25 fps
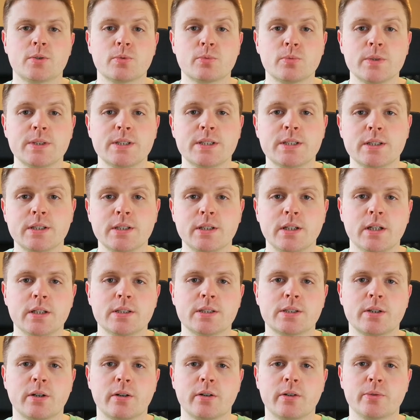recently I
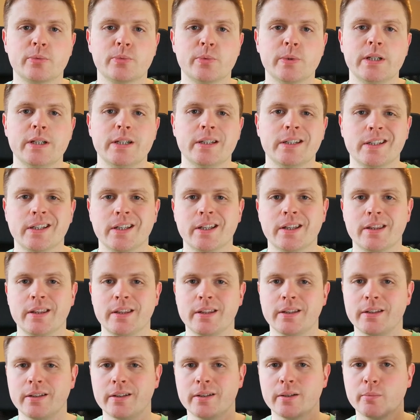started reading
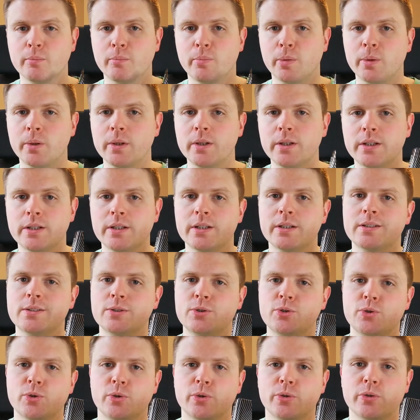the bullet
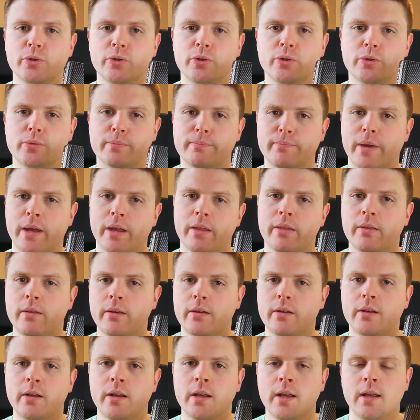journal
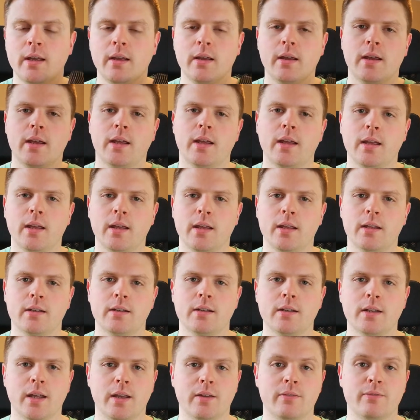method
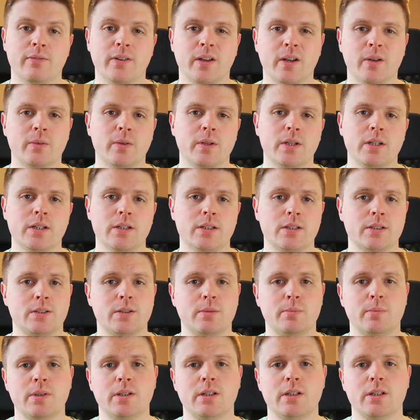and have found it to
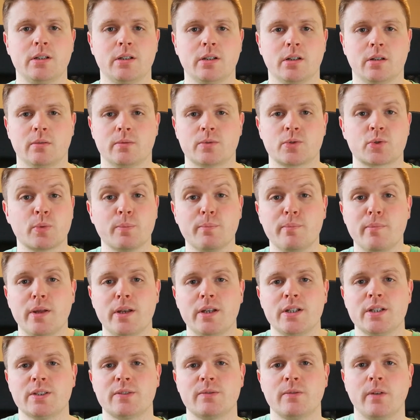be of
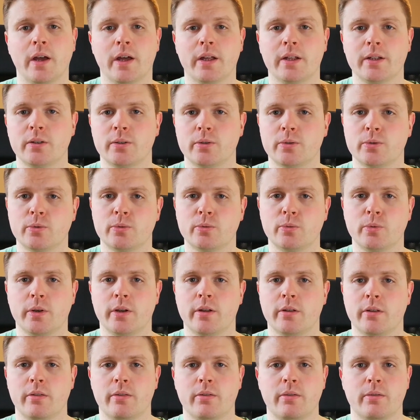tremendous value
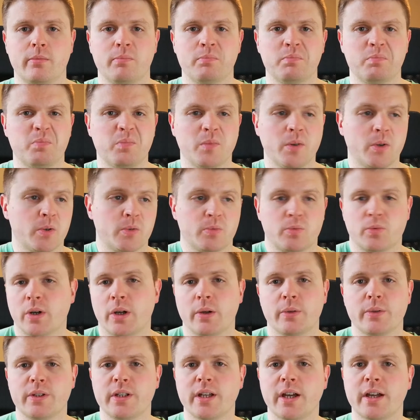with
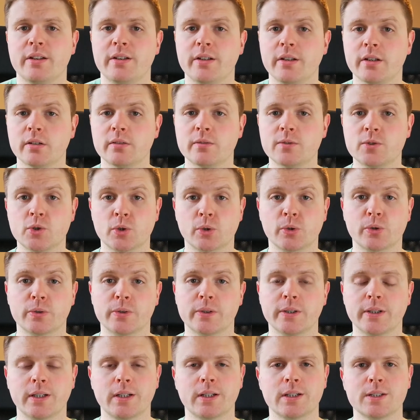around the idea of
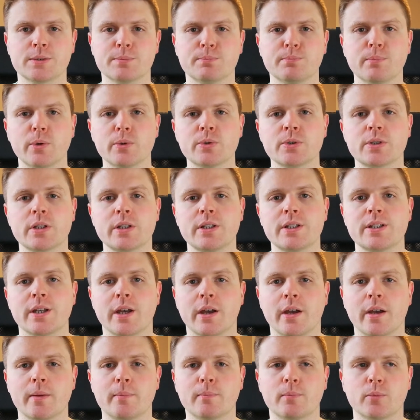journaling, because most of the
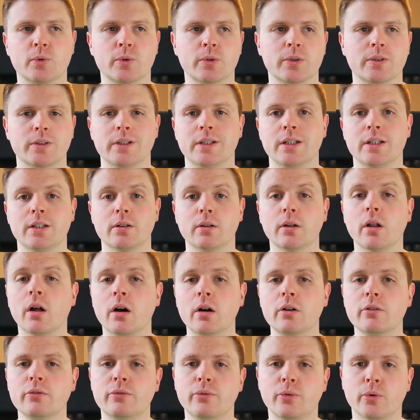time, or in
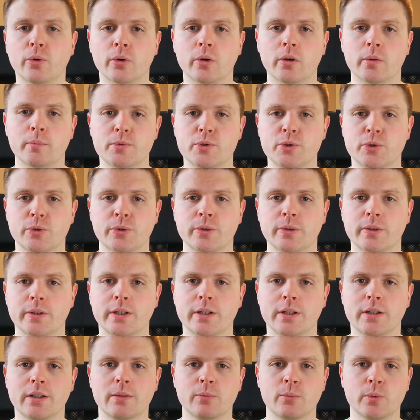long form
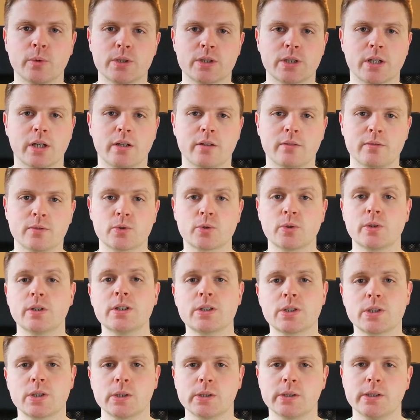journaling, which I have
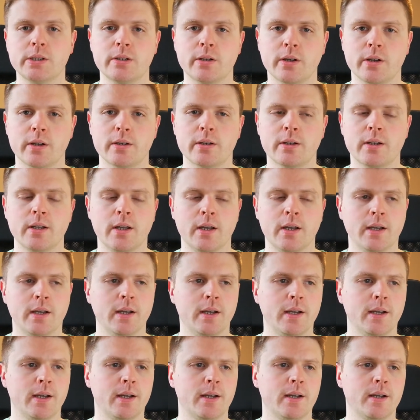traditionally done,
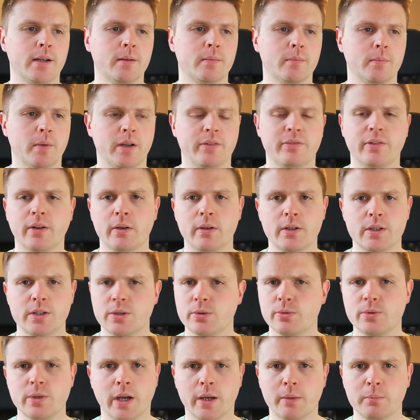I found it too
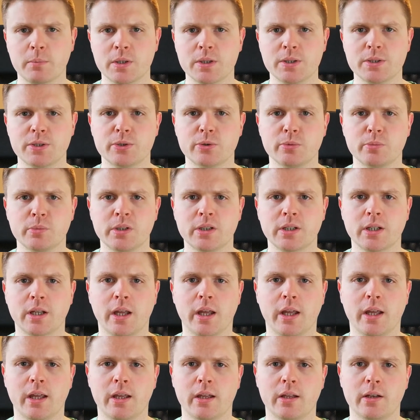time consuming,
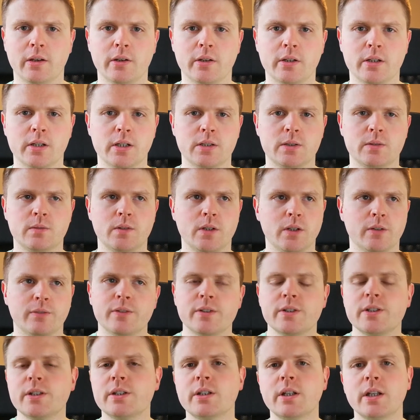and if
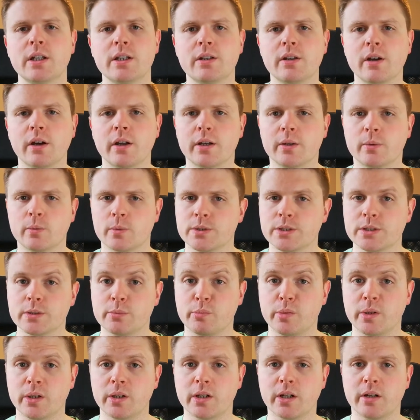it didn't get done, it wasn't a
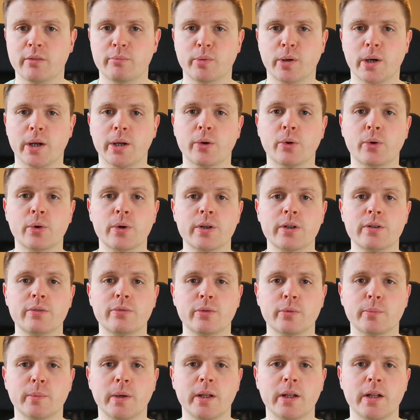big enough priority for
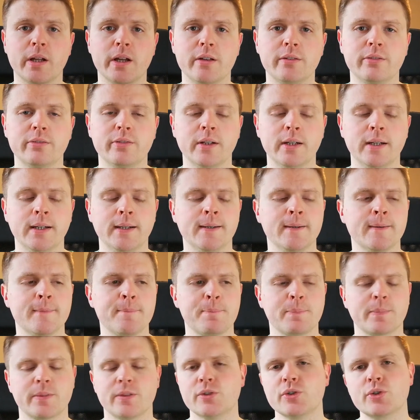my life,
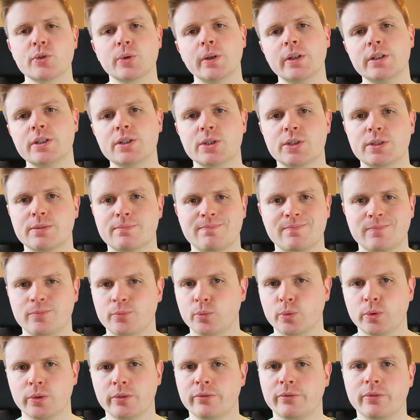and so I just
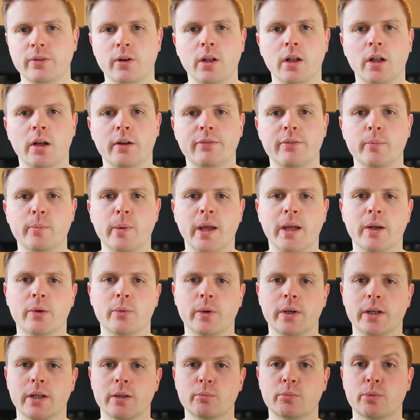would fall off the
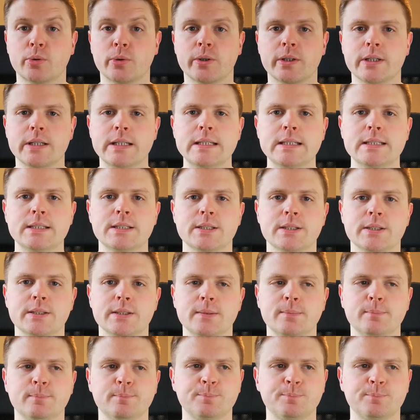bandwagon pretty easily.